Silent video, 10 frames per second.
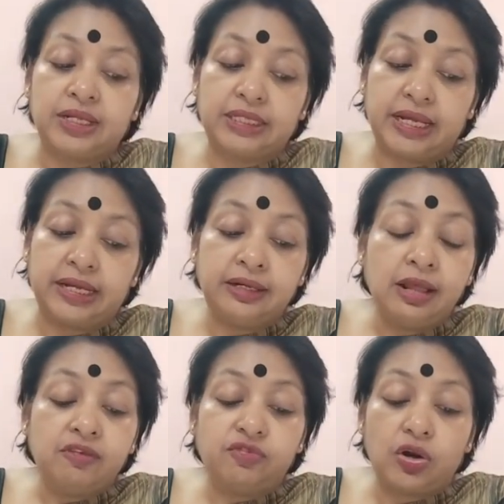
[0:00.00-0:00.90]
Then,
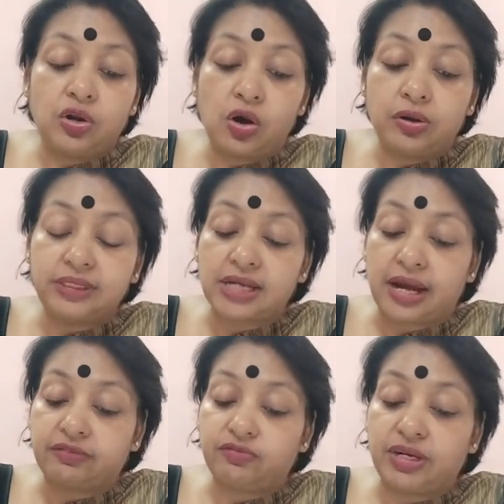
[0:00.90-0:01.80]
for a long
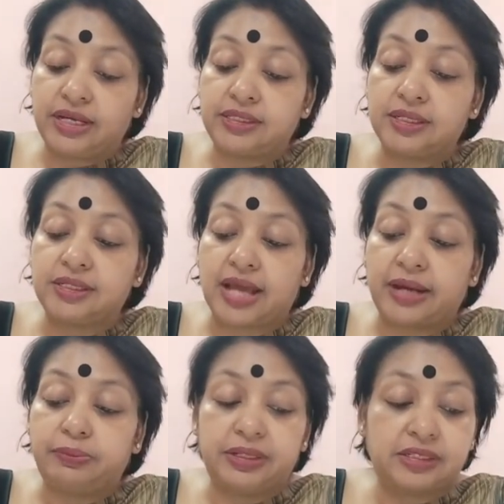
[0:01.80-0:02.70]
time, villagers
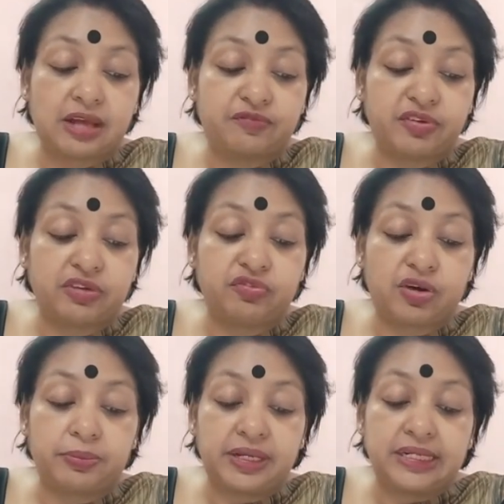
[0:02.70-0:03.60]
had been suffering
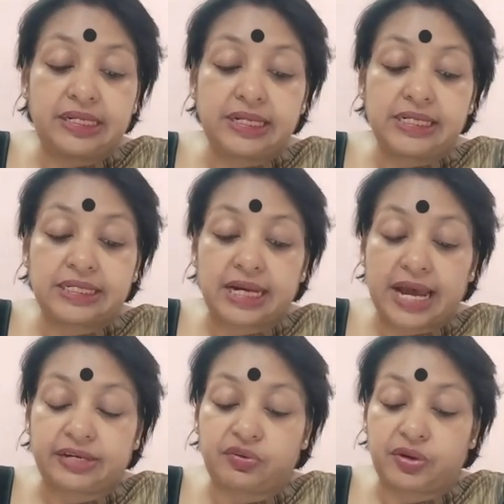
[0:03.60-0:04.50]
from increased
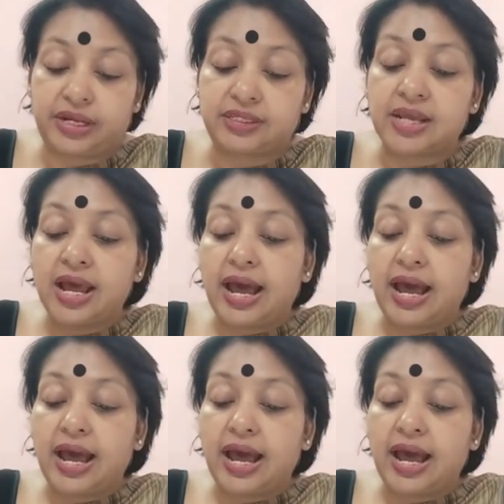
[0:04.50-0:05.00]
land rates